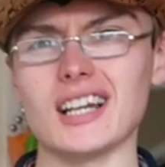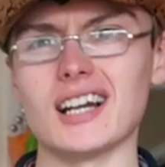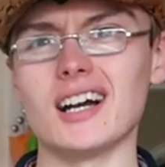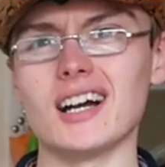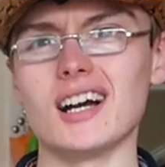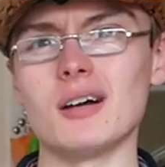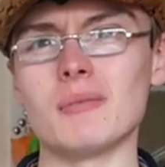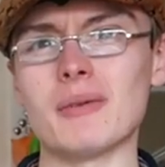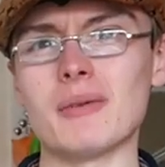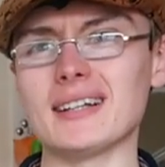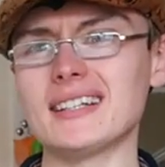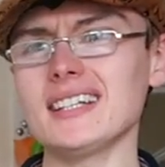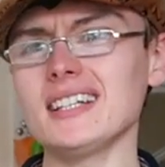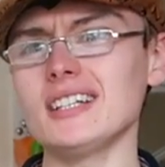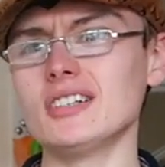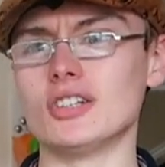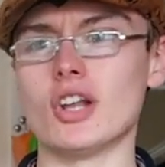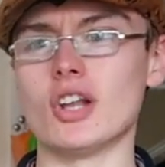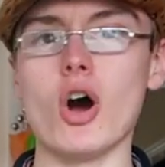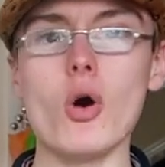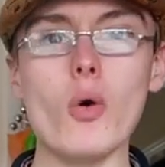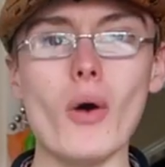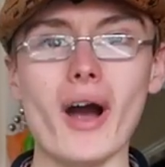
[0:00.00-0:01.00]
Um, I
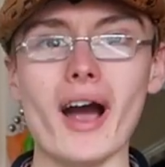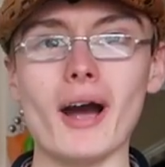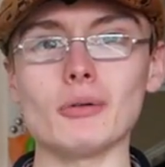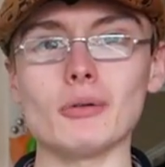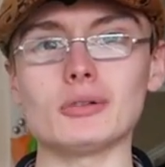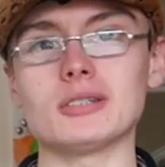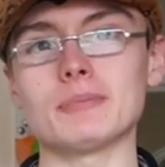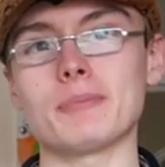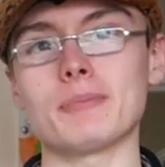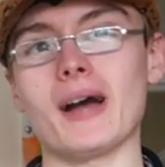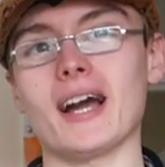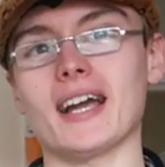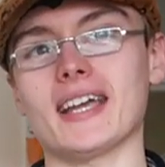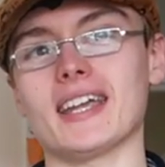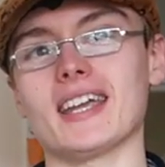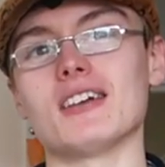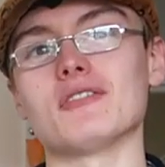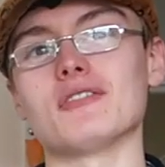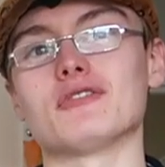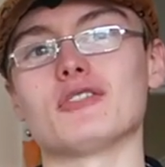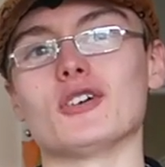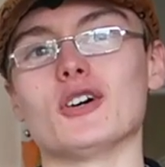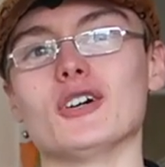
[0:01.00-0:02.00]
didn't know how to pack
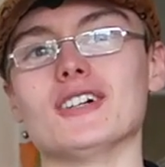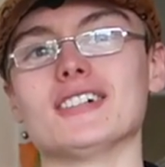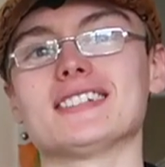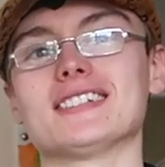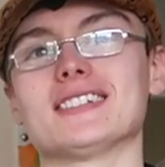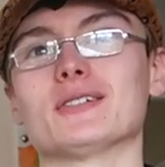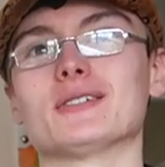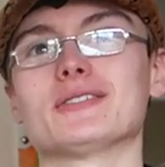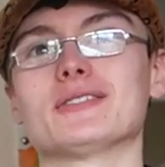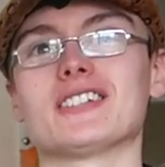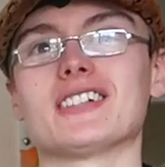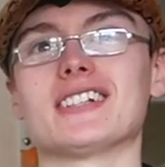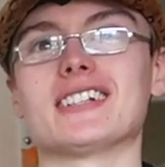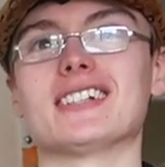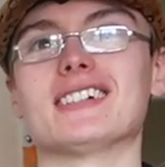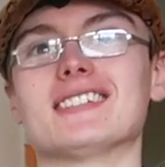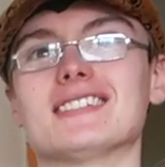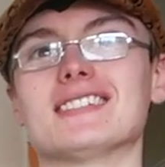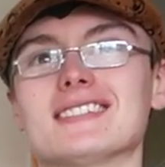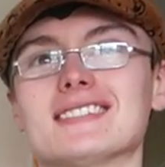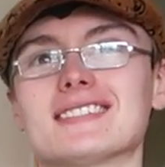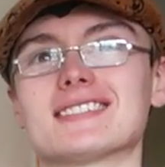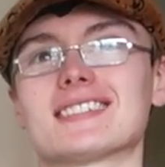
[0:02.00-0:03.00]
it at first. I was thinking,
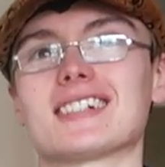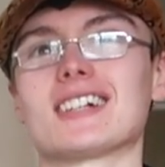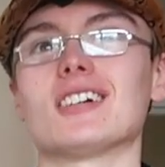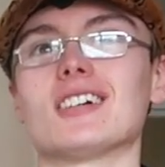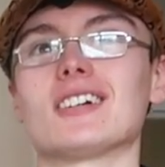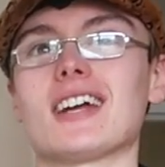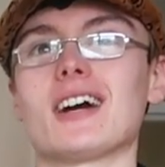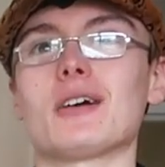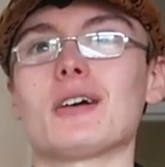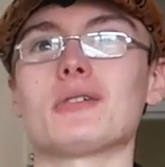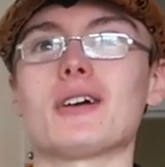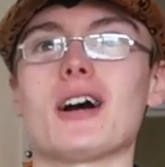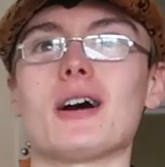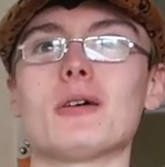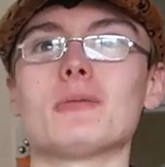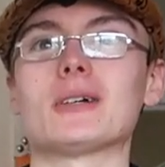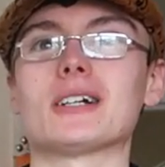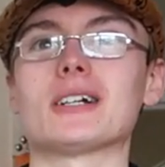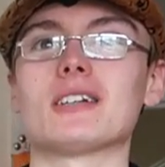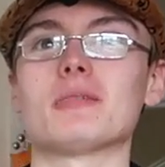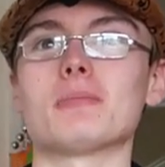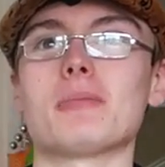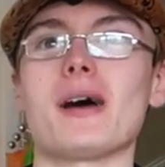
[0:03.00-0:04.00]
oh God, how, how am
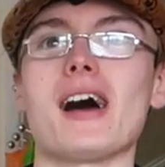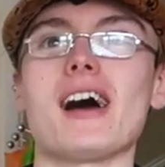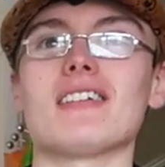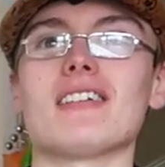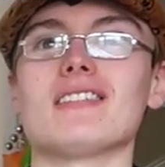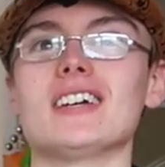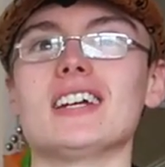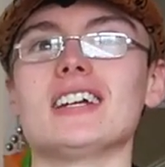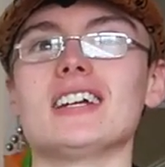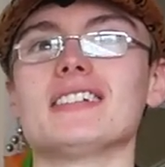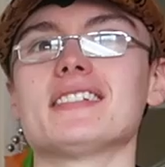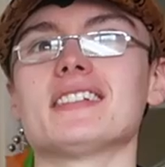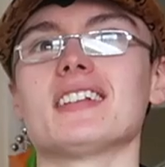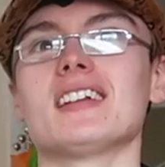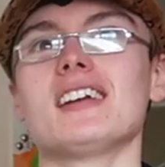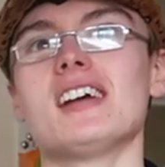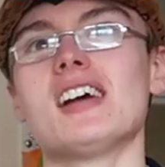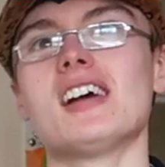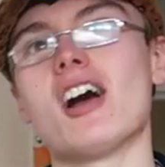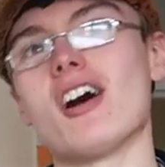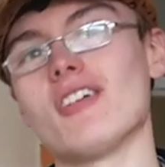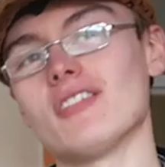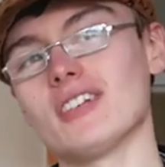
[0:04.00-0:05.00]
I going to pack this?
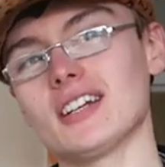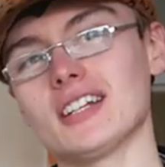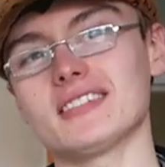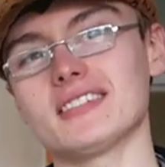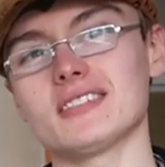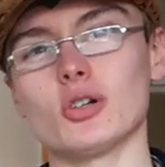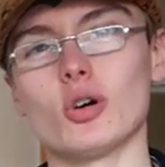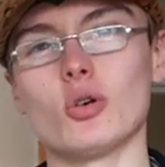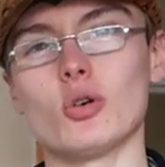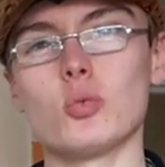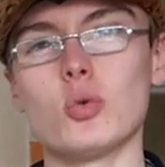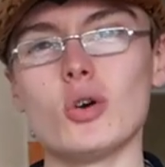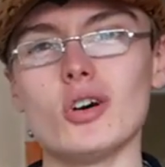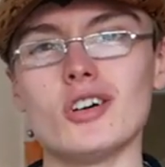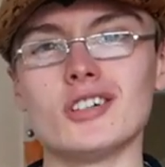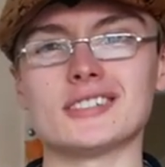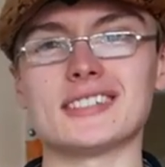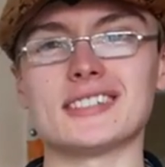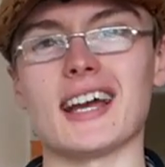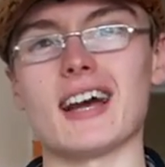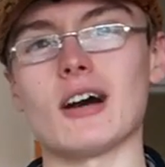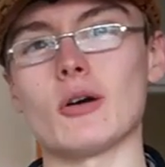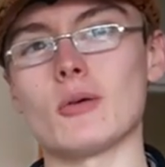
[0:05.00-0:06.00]
And then I sort of
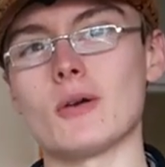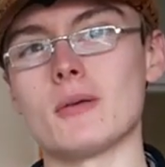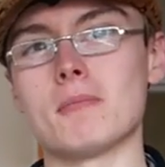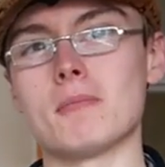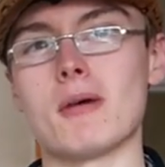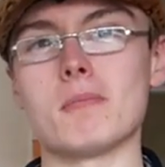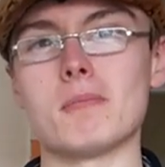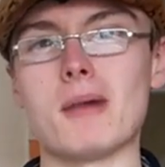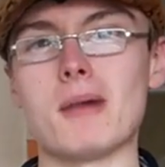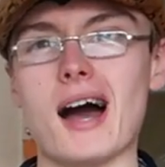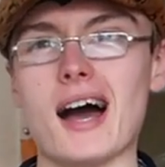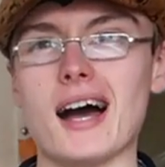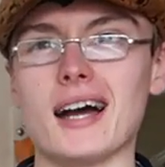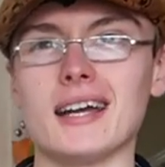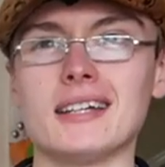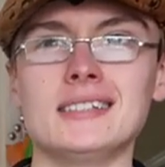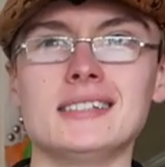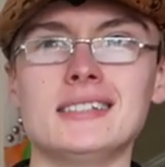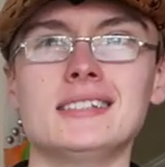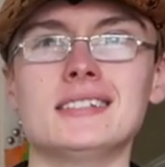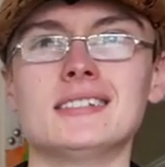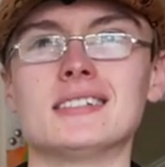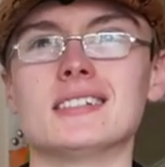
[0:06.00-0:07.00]
worked it out in my
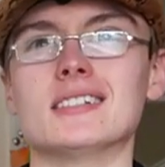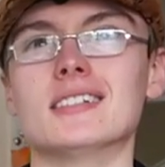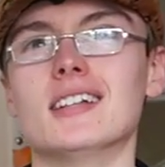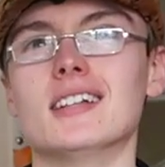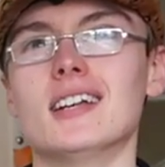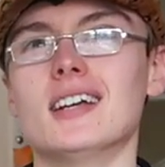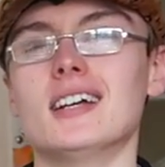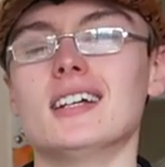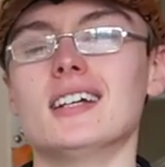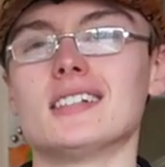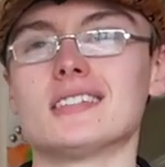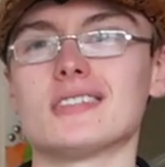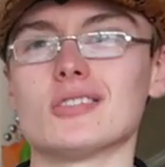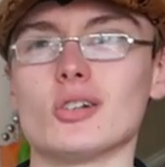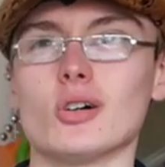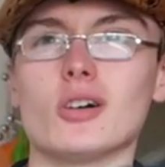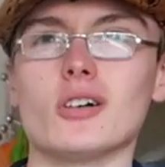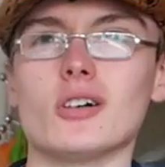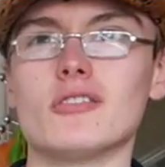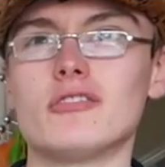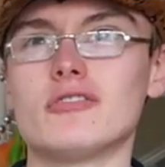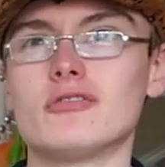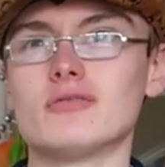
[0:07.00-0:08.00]
mind and
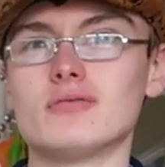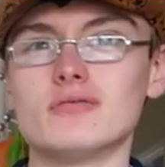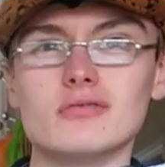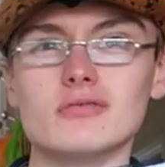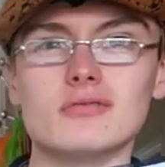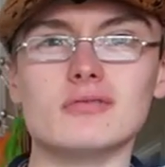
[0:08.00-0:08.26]
sort of